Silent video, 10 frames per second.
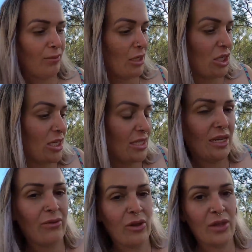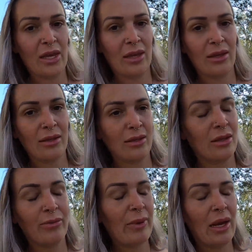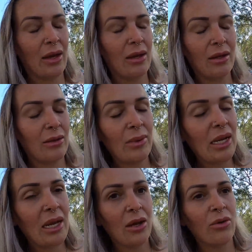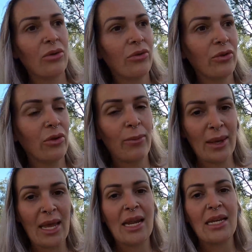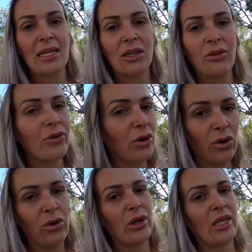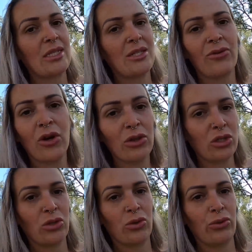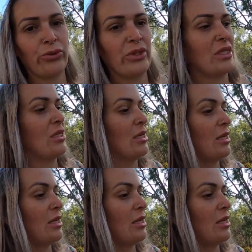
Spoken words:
Adjusted everything, but bloody hell, you're a mechanic, you've got a hoist, you've got the tools,